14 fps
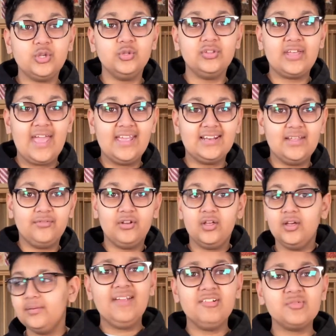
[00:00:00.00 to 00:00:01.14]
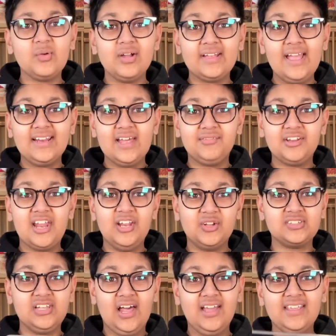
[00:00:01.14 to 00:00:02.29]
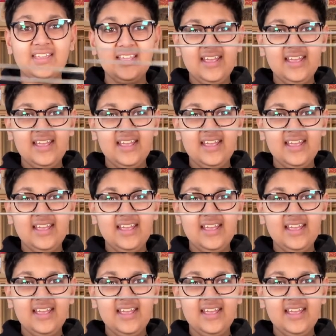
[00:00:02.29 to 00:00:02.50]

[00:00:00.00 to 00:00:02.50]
you the cake leveler. Here is what a cake leveler looks like.